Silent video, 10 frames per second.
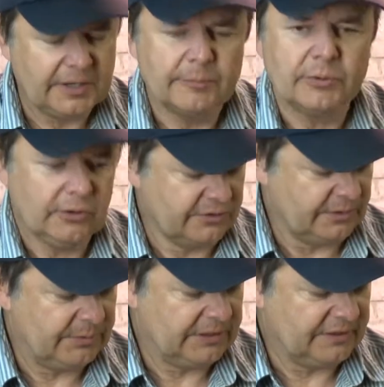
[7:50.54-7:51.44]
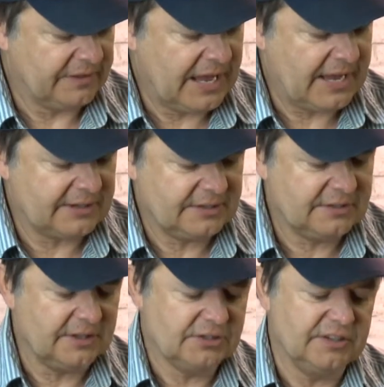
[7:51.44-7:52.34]
important because that
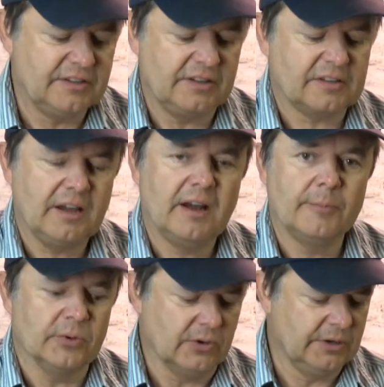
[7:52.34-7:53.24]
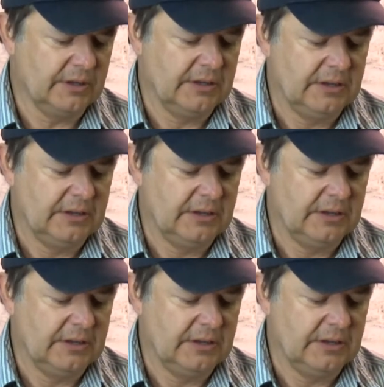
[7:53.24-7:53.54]
touches this cardboard